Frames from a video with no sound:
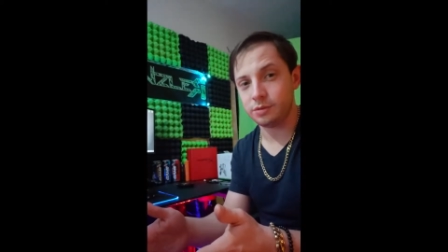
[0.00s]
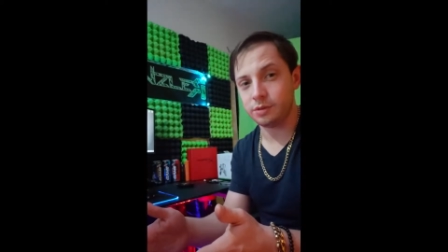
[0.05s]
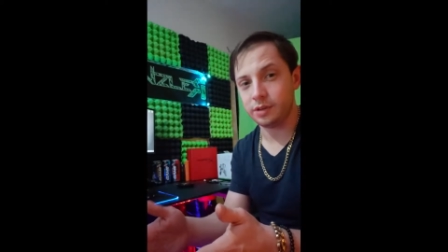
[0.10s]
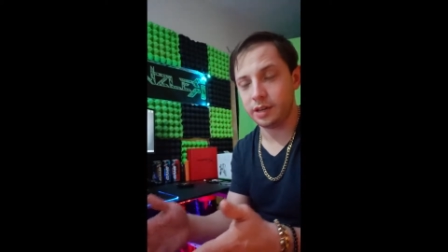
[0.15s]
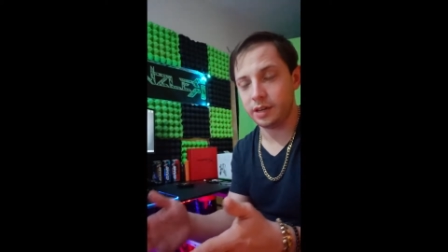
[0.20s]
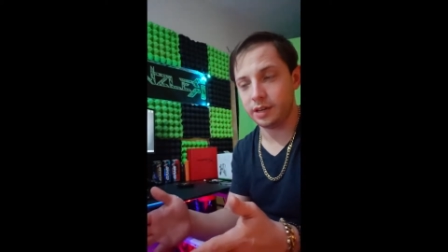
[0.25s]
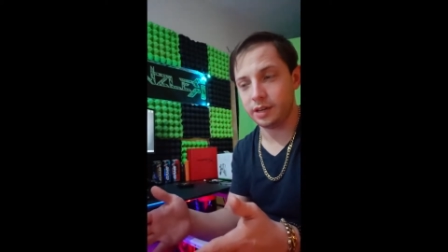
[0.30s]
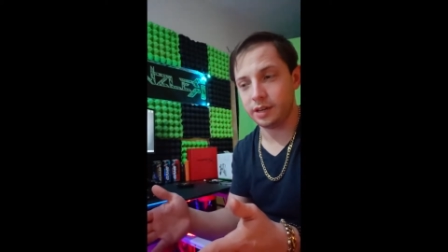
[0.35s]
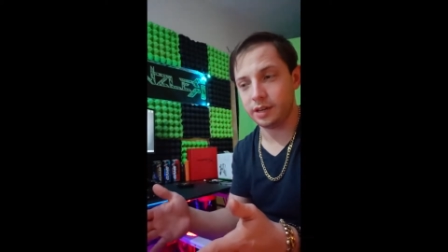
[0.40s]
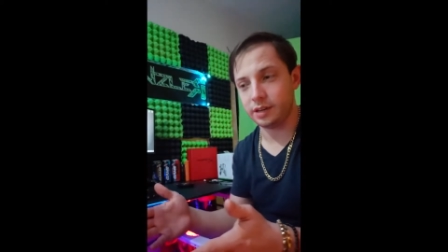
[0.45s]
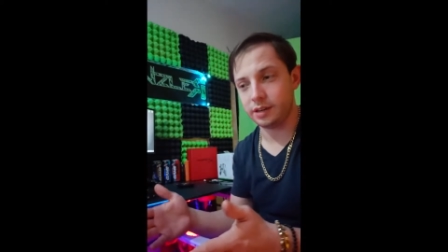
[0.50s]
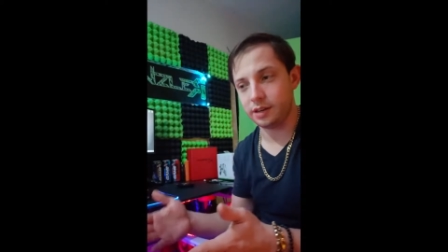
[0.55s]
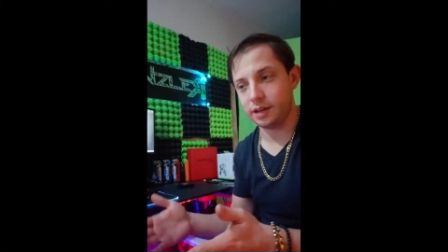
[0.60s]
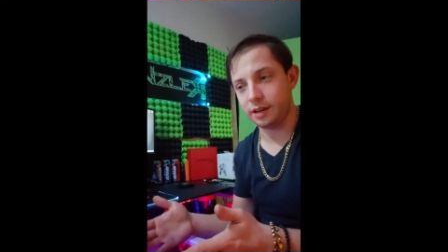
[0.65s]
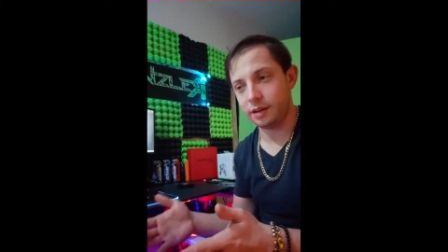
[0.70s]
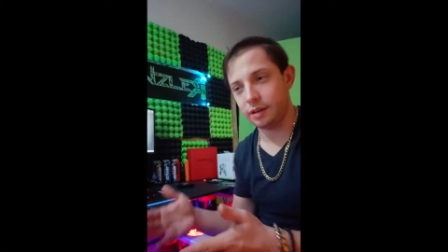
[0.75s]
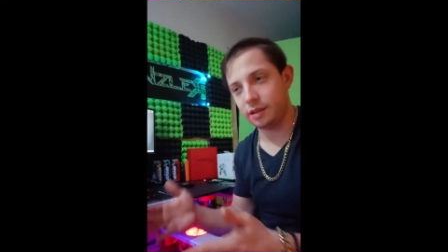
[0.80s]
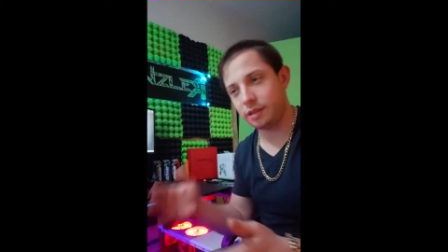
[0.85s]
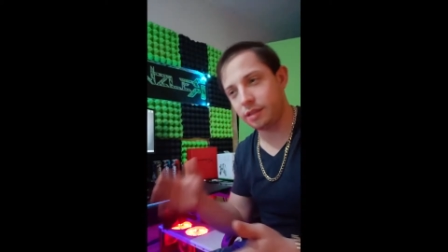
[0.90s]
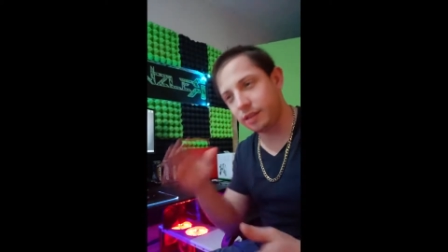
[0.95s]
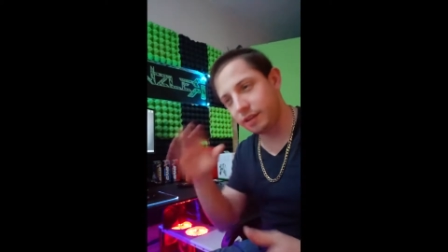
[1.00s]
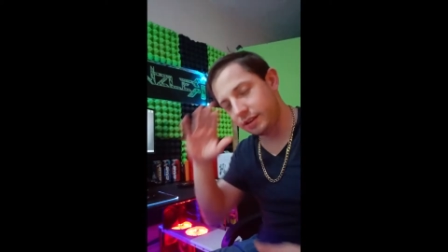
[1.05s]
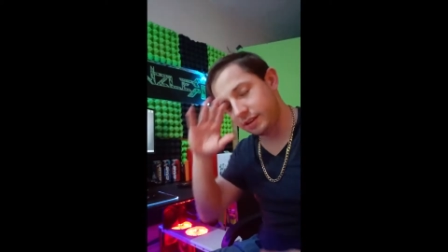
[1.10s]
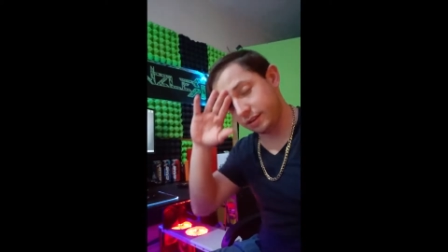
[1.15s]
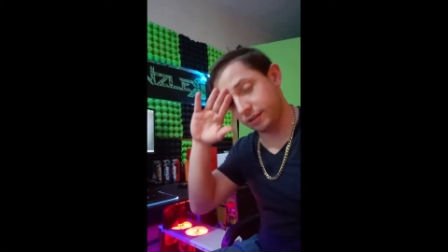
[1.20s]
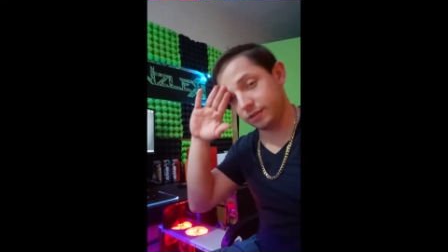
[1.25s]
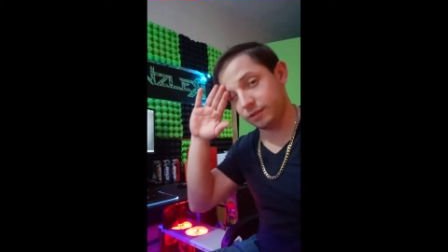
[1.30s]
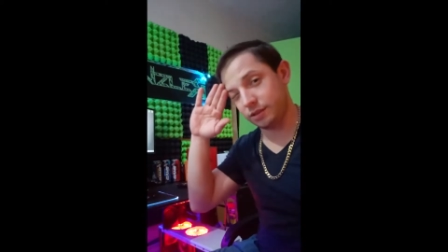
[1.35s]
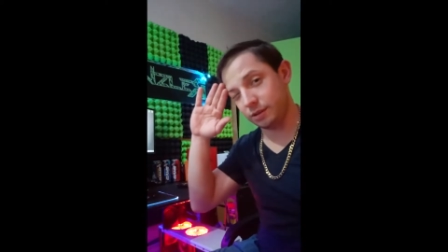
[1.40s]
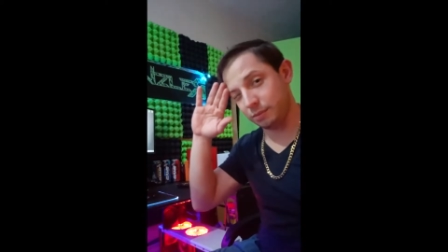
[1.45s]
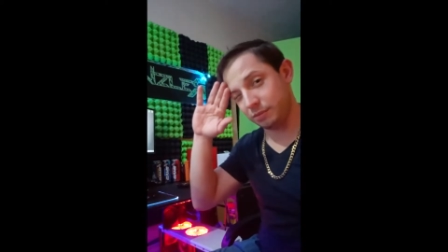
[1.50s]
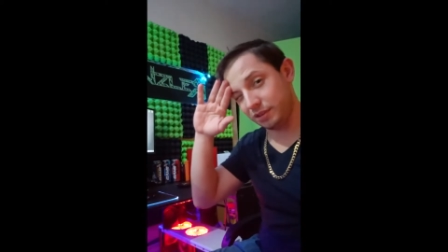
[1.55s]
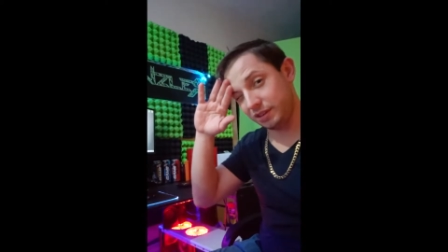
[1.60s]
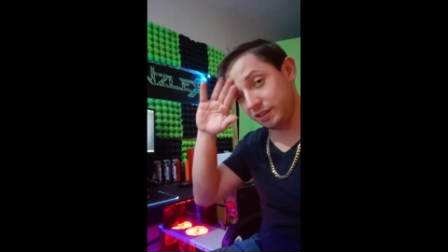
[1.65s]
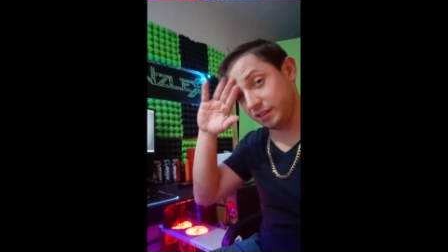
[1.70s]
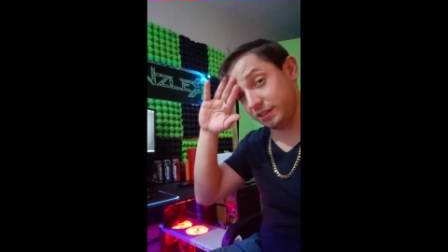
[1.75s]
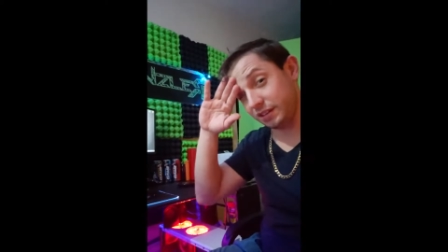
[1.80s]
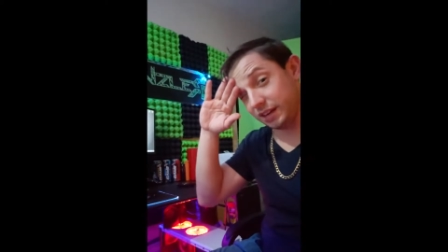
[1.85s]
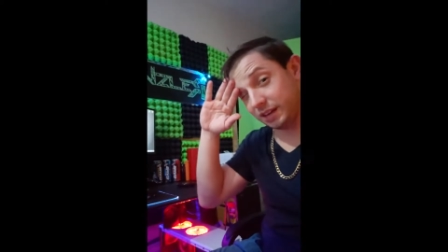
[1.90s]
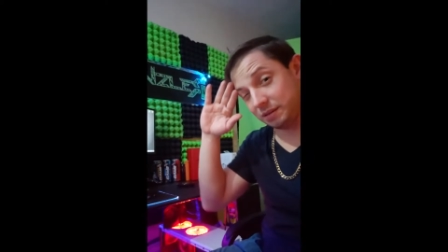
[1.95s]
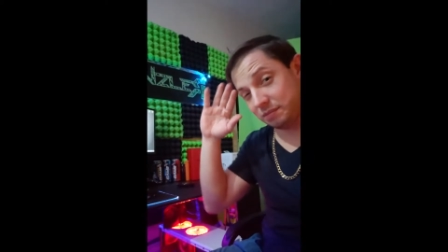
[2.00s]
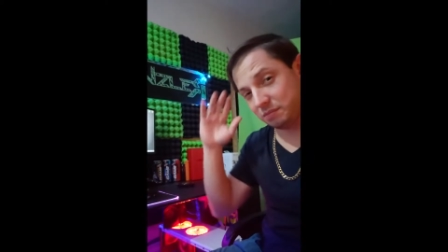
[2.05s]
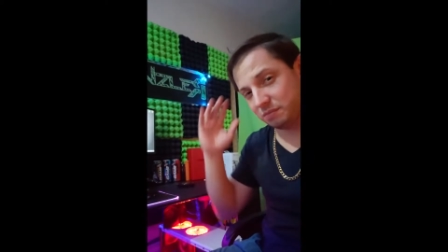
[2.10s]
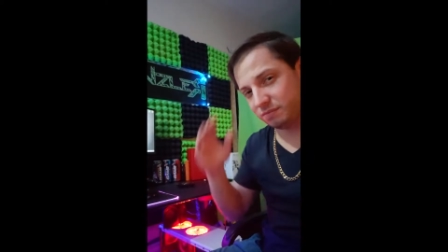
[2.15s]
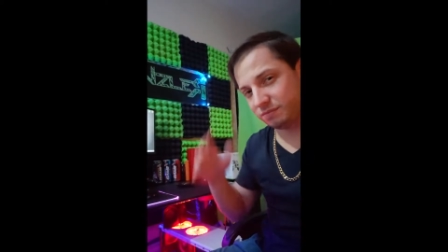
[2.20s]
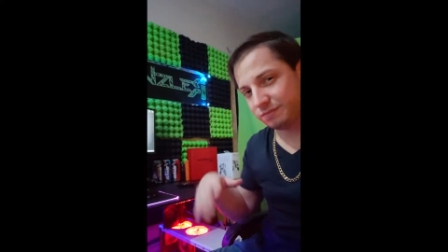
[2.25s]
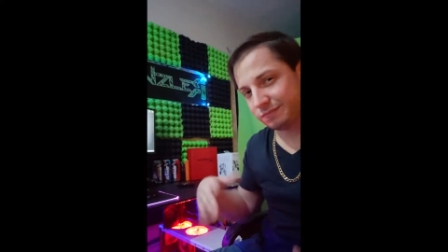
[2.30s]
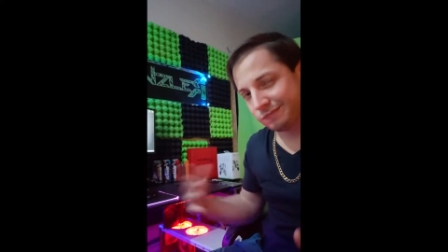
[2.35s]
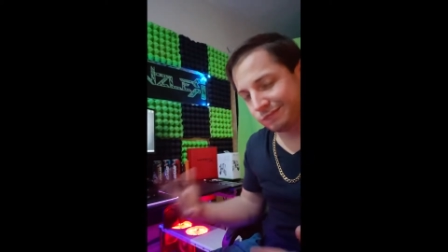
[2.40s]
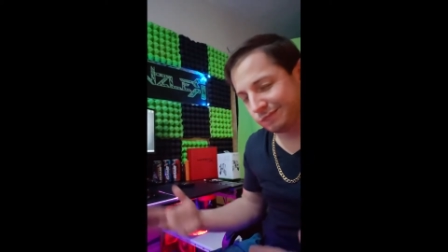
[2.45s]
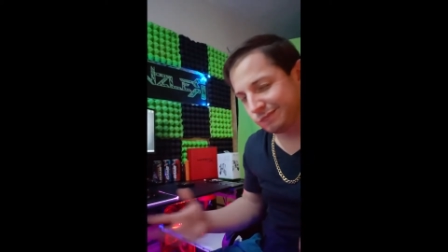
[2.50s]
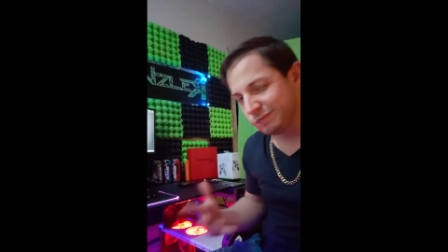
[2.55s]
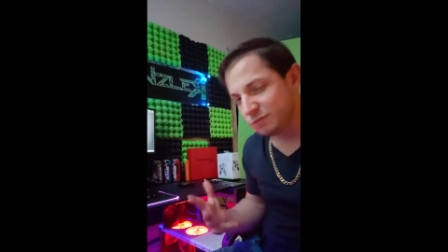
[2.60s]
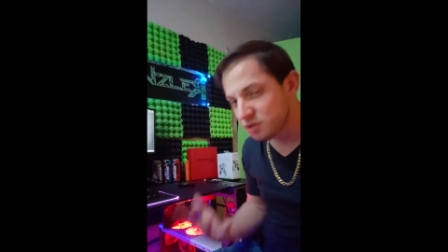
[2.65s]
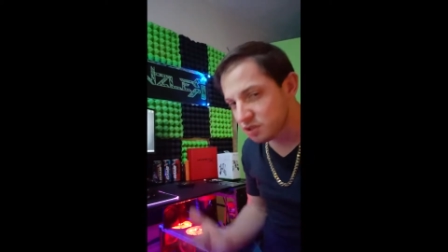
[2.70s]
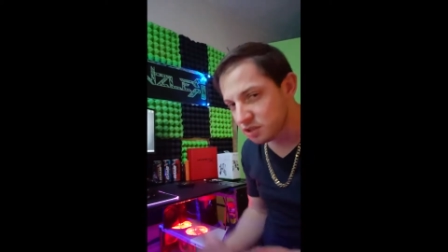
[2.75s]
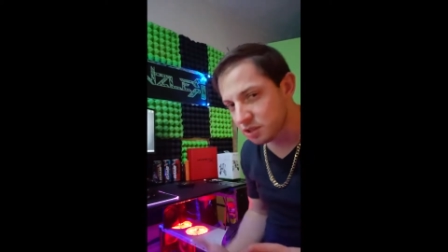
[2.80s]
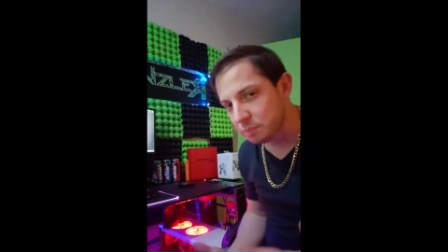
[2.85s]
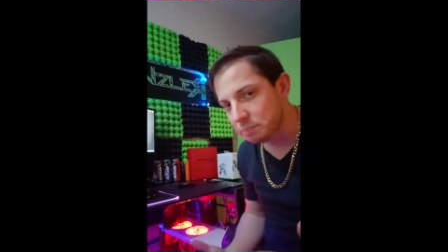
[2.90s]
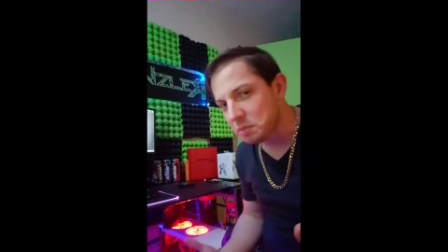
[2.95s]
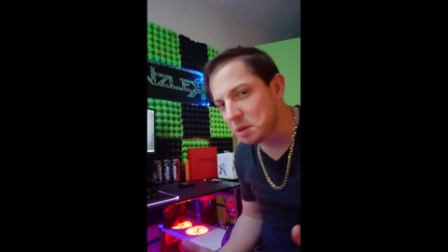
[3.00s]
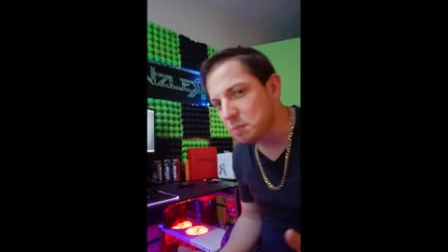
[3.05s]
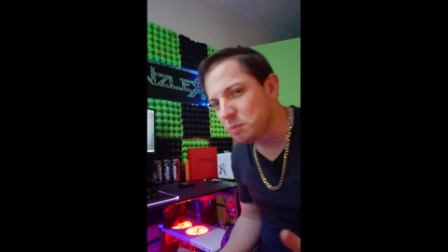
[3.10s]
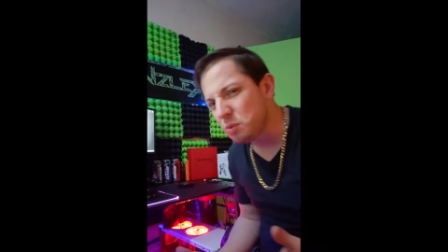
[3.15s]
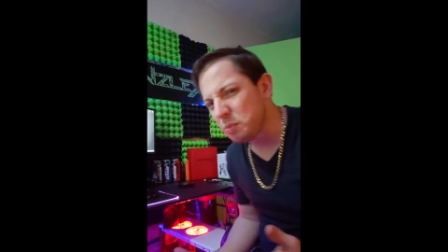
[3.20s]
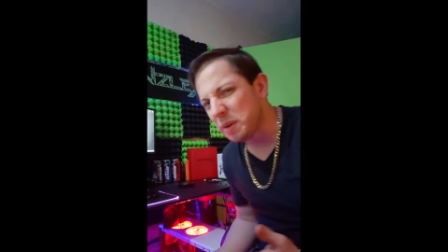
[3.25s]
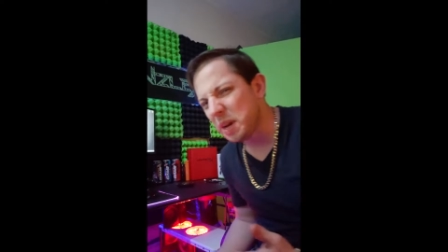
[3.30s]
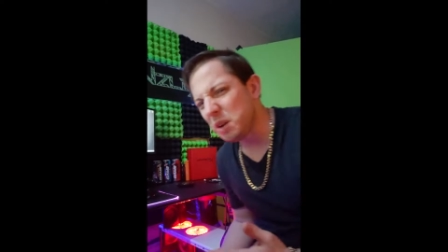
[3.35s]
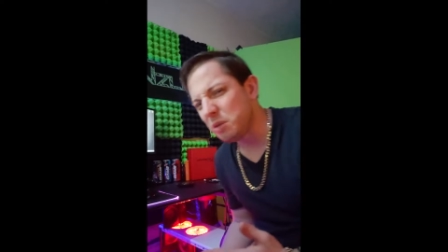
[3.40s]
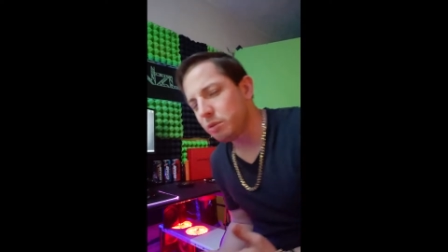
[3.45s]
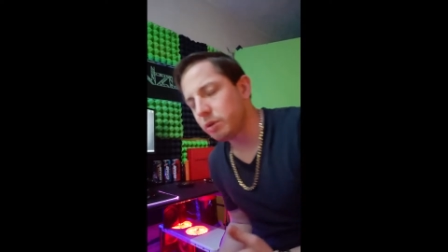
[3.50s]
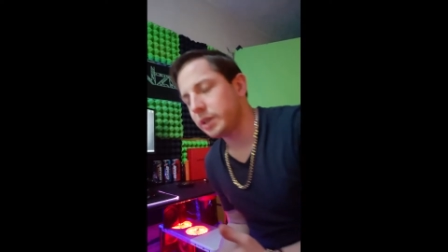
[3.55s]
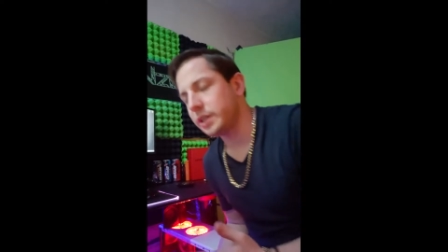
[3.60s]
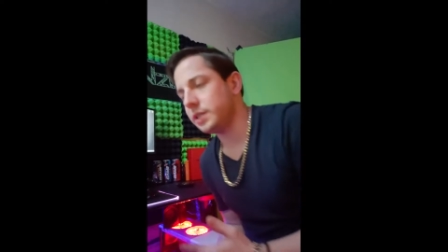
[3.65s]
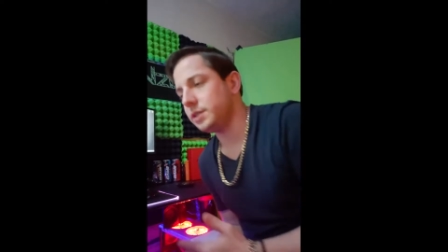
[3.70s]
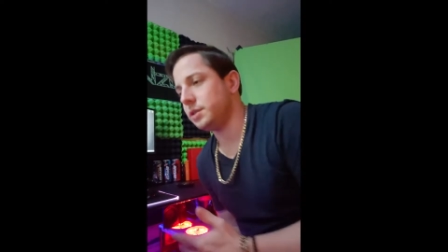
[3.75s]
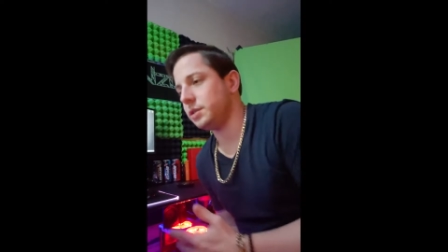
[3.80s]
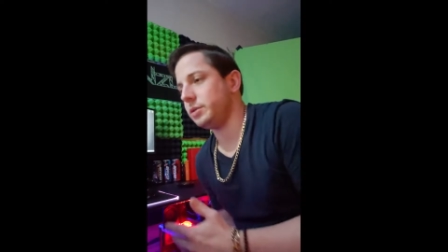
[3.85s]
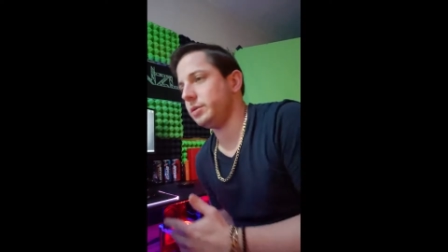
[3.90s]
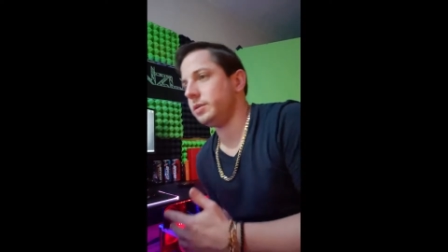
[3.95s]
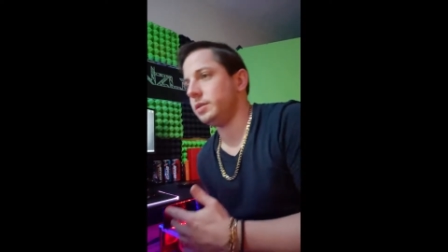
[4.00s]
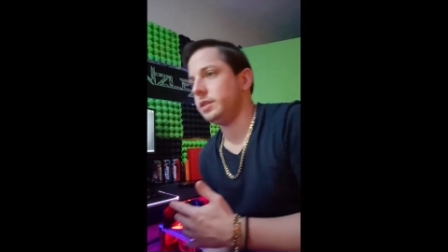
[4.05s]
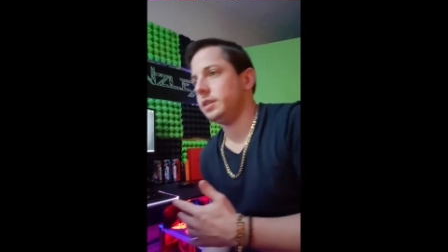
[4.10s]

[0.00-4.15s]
And I think it's something that some people may run into.